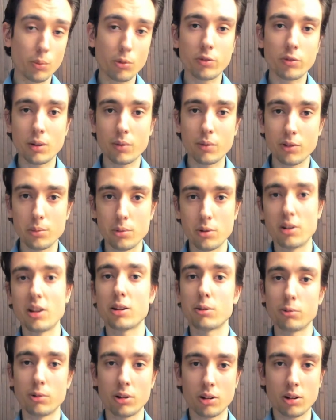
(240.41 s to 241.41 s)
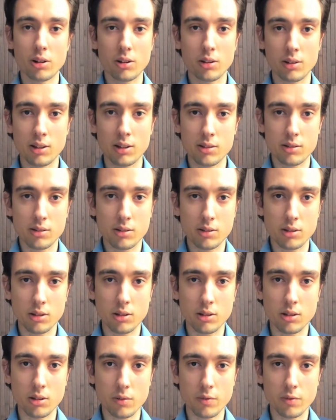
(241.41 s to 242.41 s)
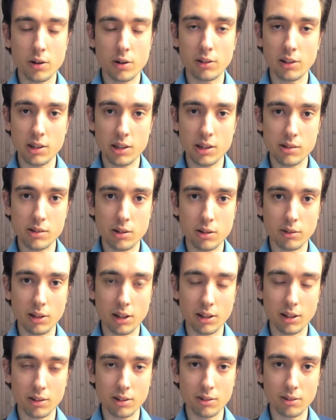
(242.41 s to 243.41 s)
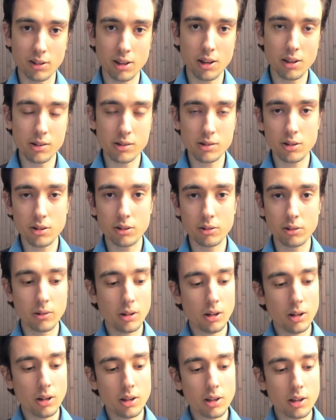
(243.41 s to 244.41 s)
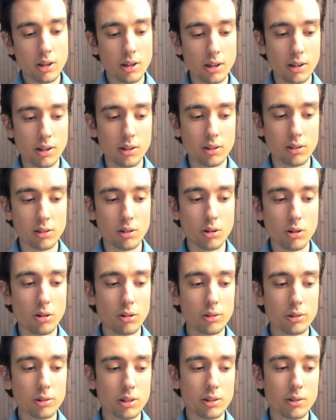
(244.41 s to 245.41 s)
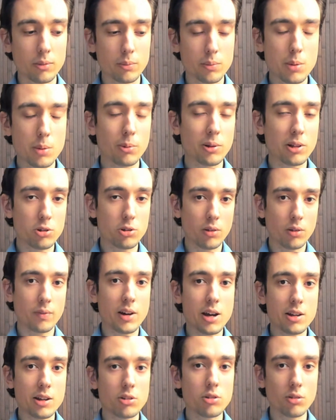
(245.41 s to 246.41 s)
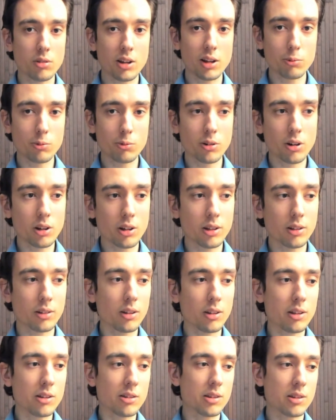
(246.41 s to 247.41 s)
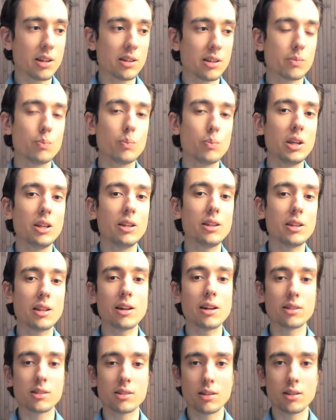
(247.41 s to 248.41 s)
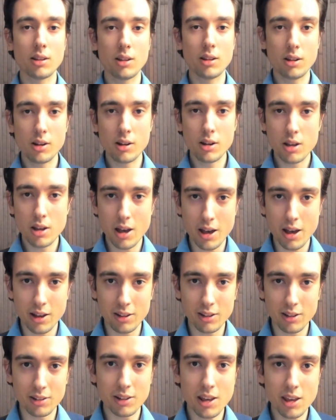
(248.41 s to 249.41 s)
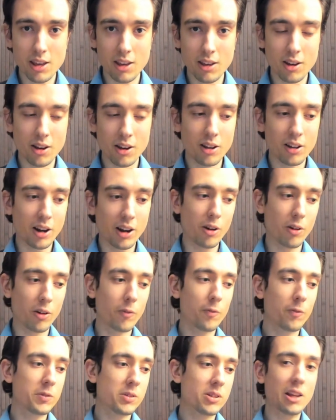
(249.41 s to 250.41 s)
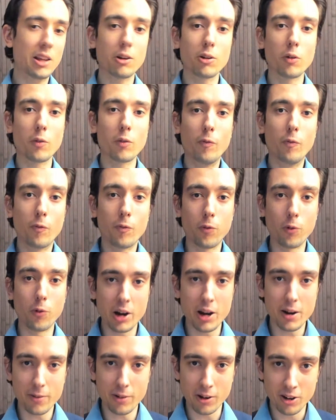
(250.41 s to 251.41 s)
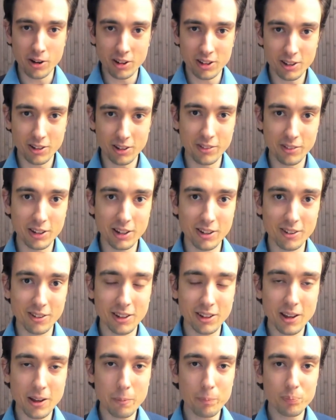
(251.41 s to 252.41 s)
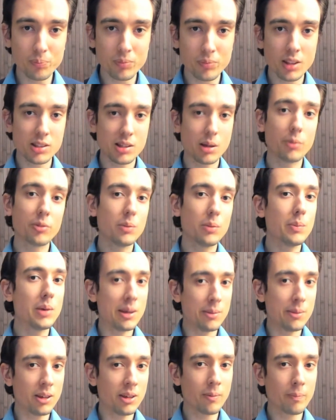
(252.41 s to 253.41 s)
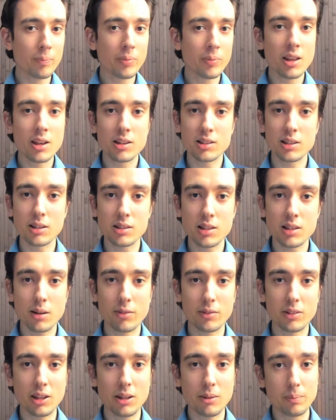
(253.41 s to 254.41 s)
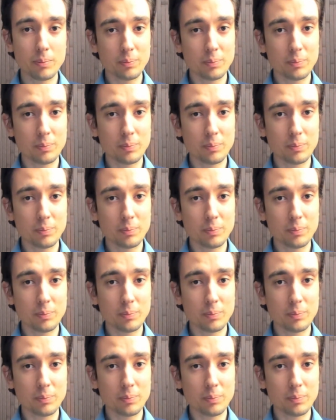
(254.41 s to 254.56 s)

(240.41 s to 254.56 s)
them from your network. That's fairly easy on LinkedIn, okay? So all the people that you invite in your network doesn't mean that they are staying forever over there, okay? Some of them maybe, and some of them,